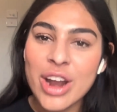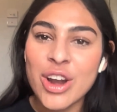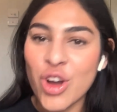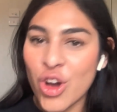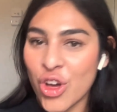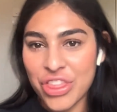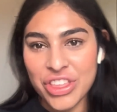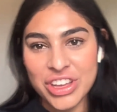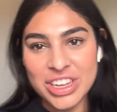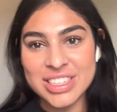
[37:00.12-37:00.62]

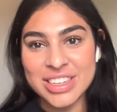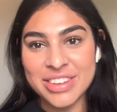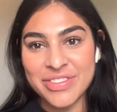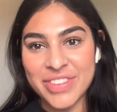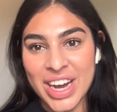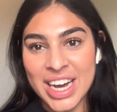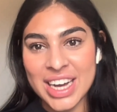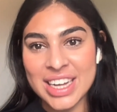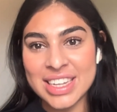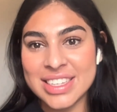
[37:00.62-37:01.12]
not this
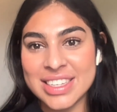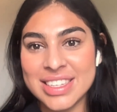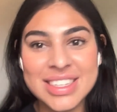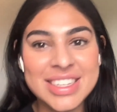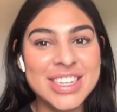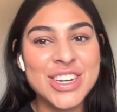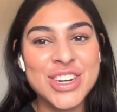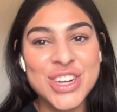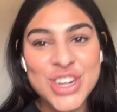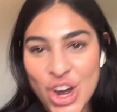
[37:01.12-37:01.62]

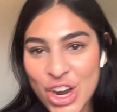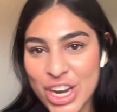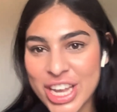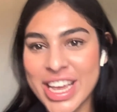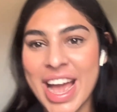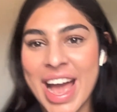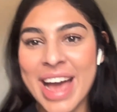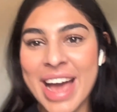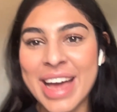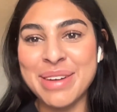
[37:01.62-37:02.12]
advanced, not
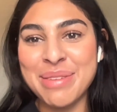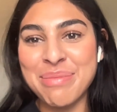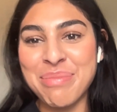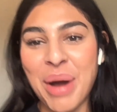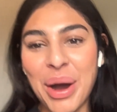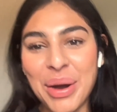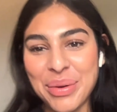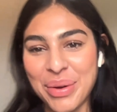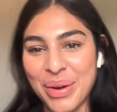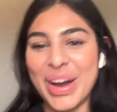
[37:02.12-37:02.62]
yet,
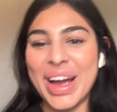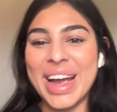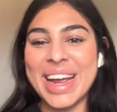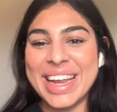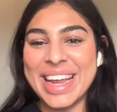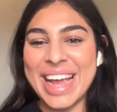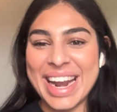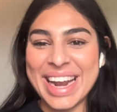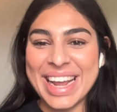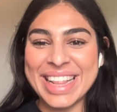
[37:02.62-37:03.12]
but we're
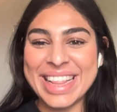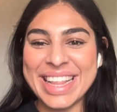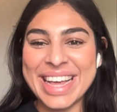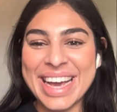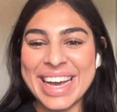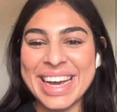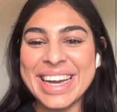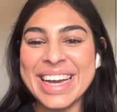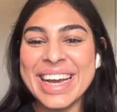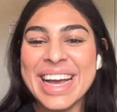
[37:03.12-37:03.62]
getting
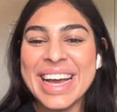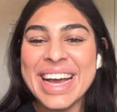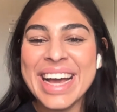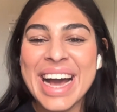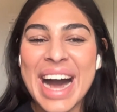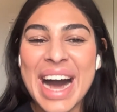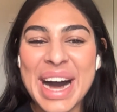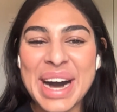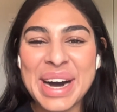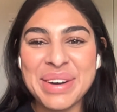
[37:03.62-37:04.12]
there.
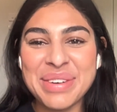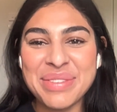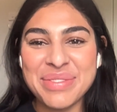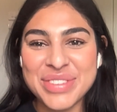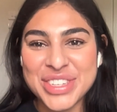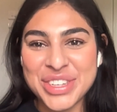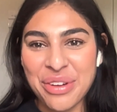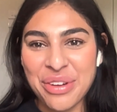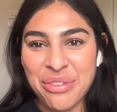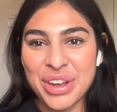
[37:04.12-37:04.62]

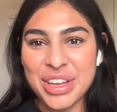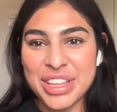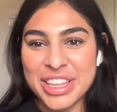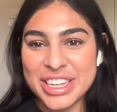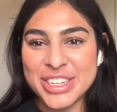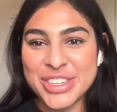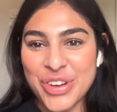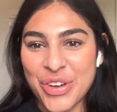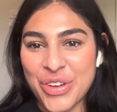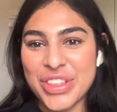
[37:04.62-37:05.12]
To really
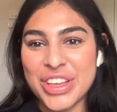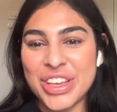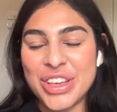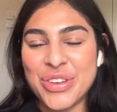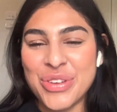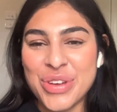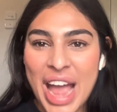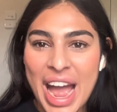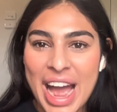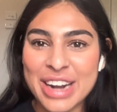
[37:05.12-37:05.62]
show that you
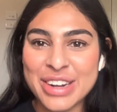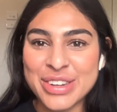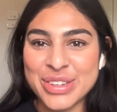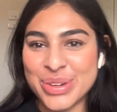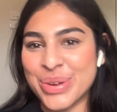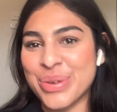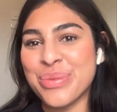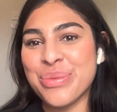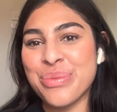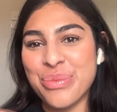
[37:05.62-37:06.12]
can
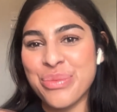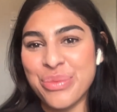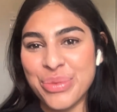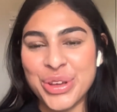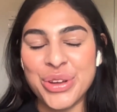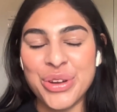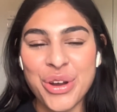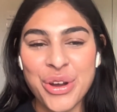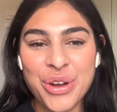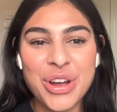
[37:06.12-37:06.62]
do,
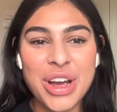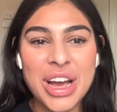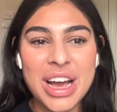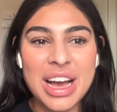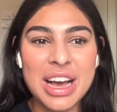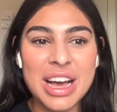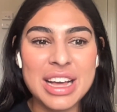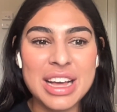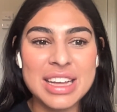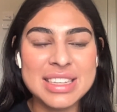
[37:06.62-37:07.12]

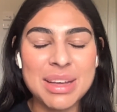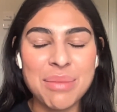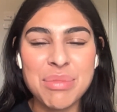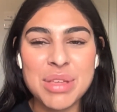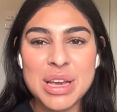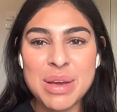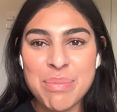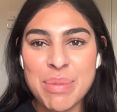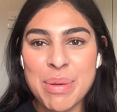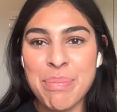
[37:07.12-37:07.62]

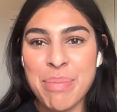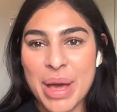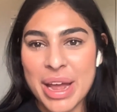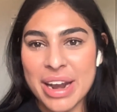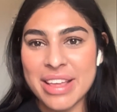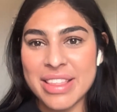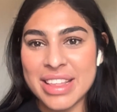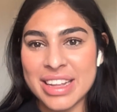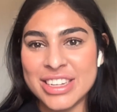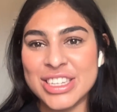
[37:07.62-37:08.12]
something a bit
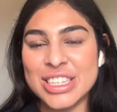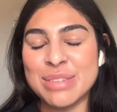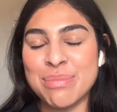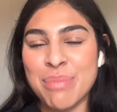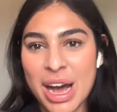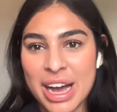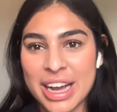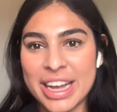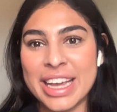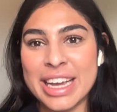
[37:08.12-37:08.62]
better than just
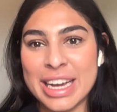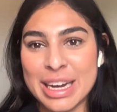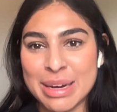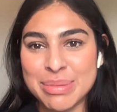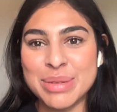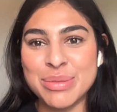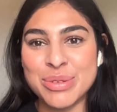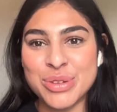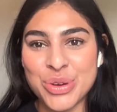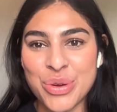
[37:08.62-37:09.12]
marking up
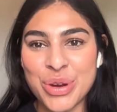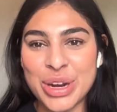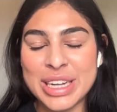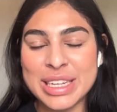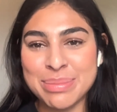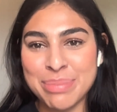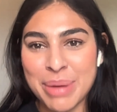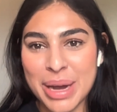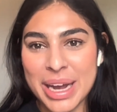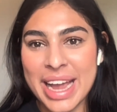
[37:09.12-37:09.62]
some drawings
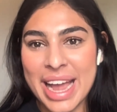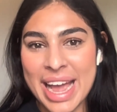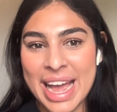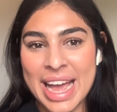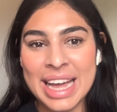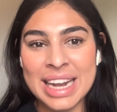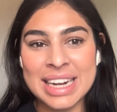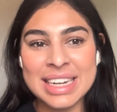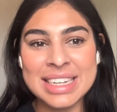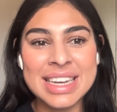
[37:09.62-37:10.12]
by
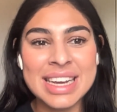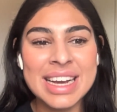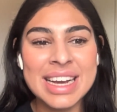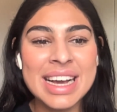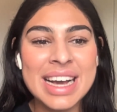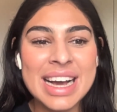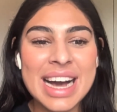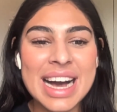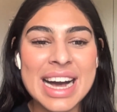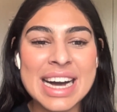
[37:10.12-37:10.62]
hand.
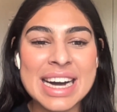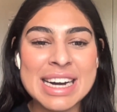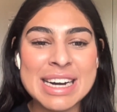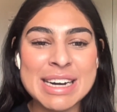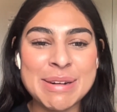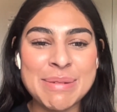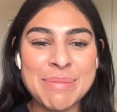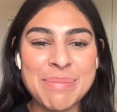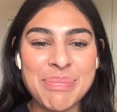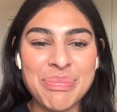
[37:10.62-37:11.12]

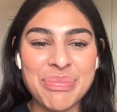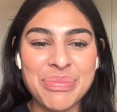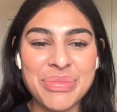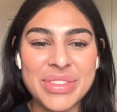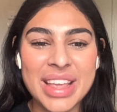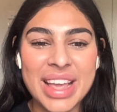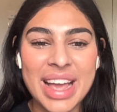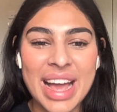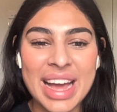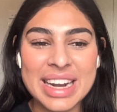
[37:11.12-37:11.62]

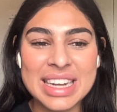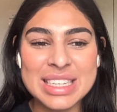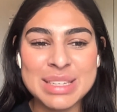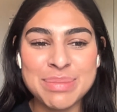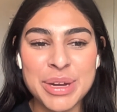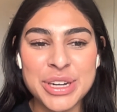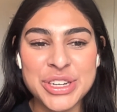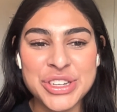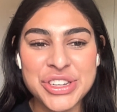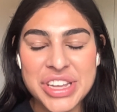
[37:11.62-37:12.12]
And
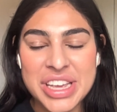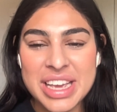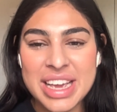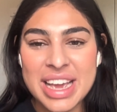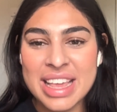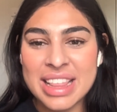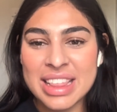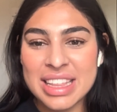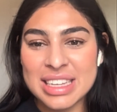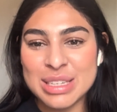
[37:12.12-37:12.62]
especially
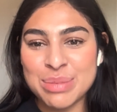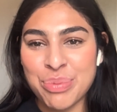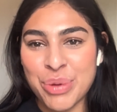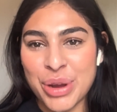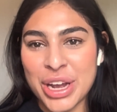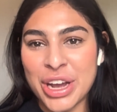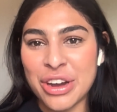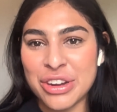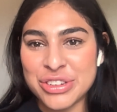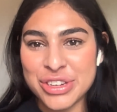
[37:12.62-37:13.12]
in this
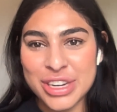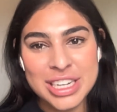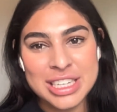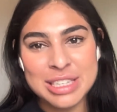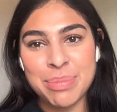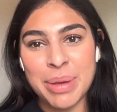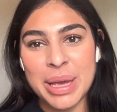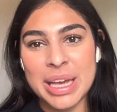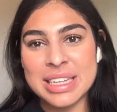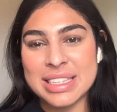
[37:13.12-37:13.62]
pre-contract
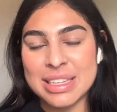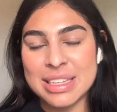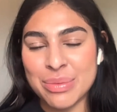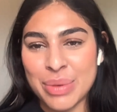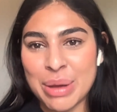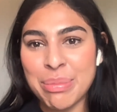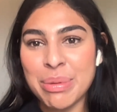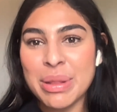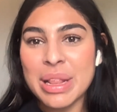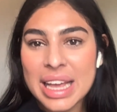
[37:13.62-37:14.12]
space that we're
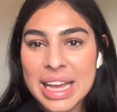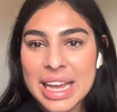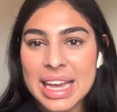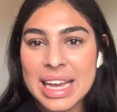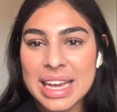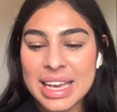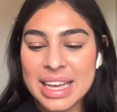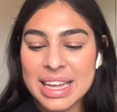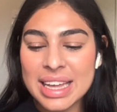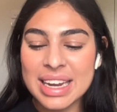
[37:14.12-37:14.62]
playing
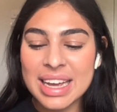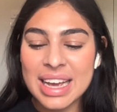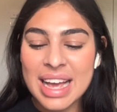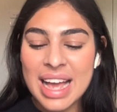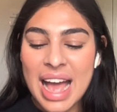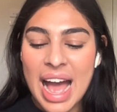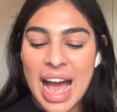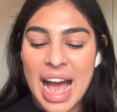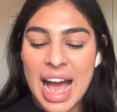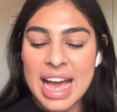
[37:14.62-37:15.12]
in
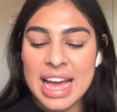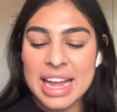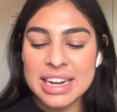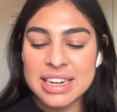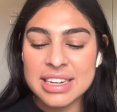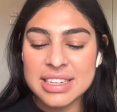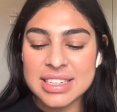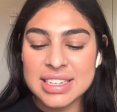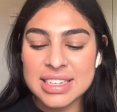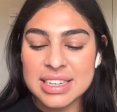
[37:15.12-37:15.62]

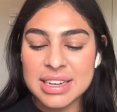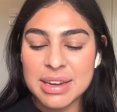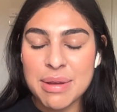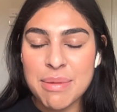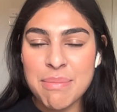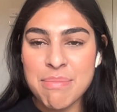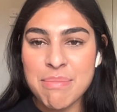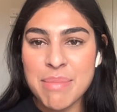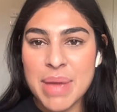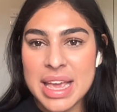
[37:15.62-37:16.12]
and
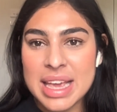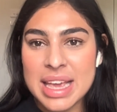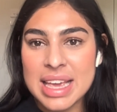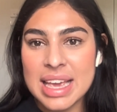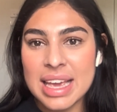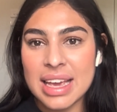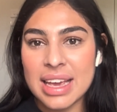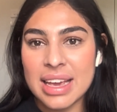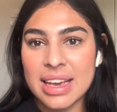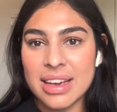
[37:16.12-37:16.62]

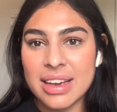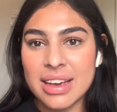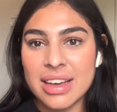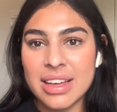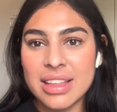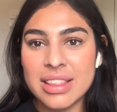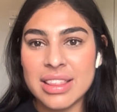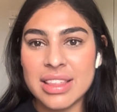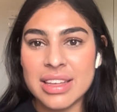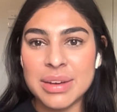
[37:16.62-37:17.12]
making
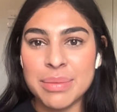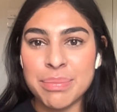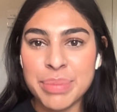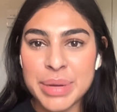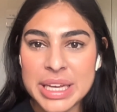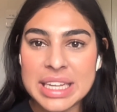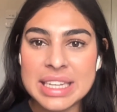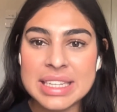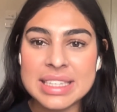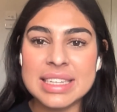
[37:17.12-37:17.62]
the
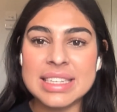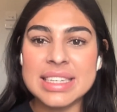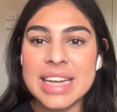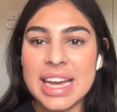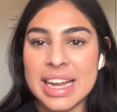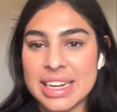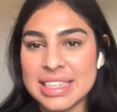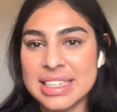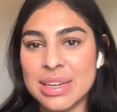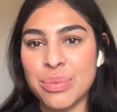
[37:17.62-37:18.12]
bids and
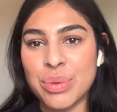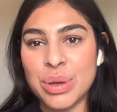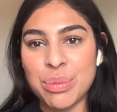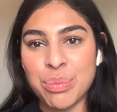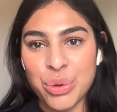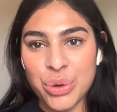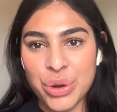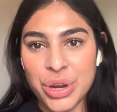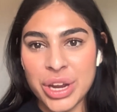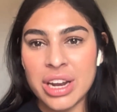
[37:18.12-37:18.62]
tenders that we
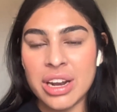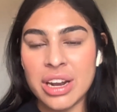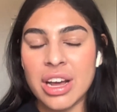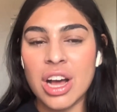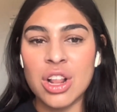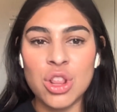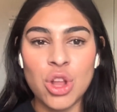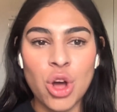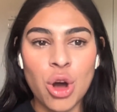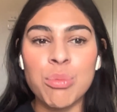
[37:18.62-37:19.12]
put in a
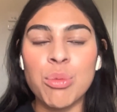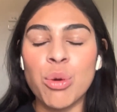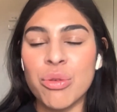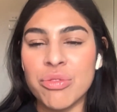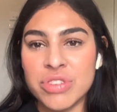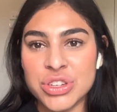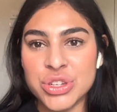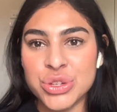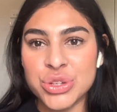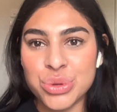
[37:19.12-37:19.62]
lot more
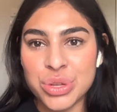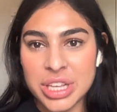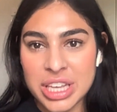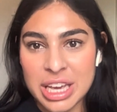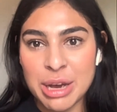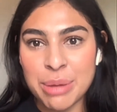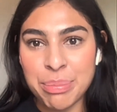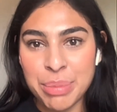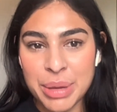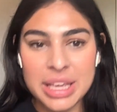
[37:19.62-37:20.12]
visually
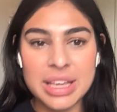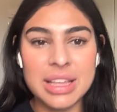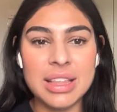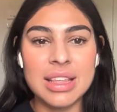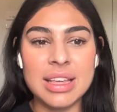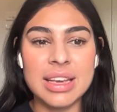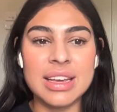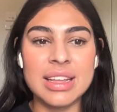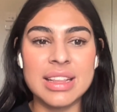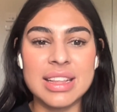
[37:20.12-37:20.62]

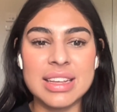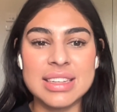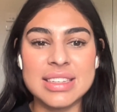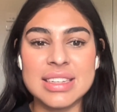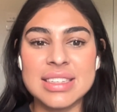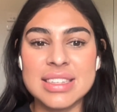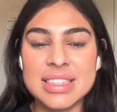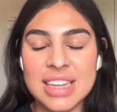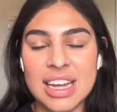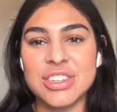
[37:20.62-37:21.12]
appealing. This
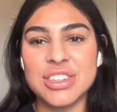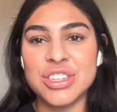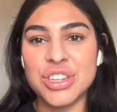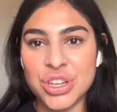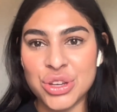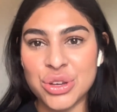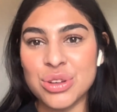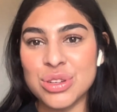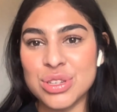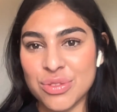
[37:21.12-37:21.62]
is such a
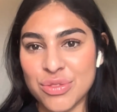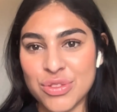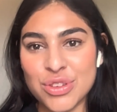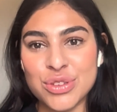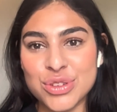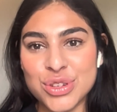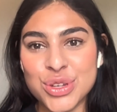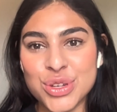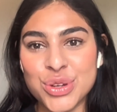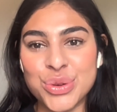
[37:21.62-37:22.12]
useful
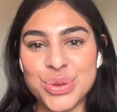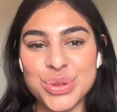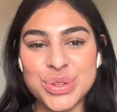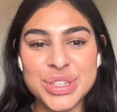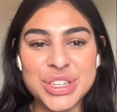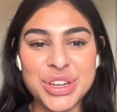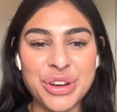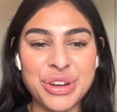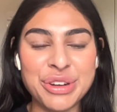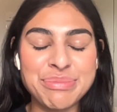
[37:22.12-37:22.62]
tool. So